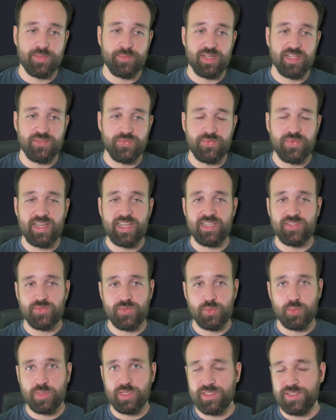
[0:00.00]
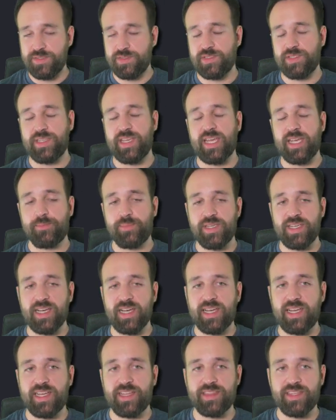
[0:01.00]
T M L five, it will use the A P
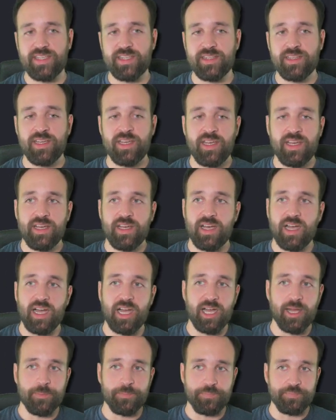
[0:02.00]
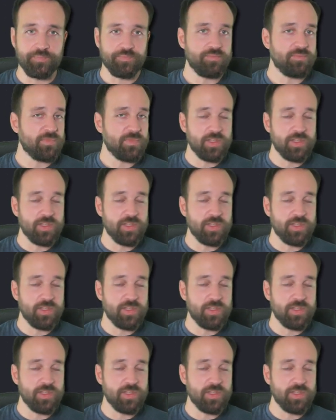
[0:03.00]
I and then um,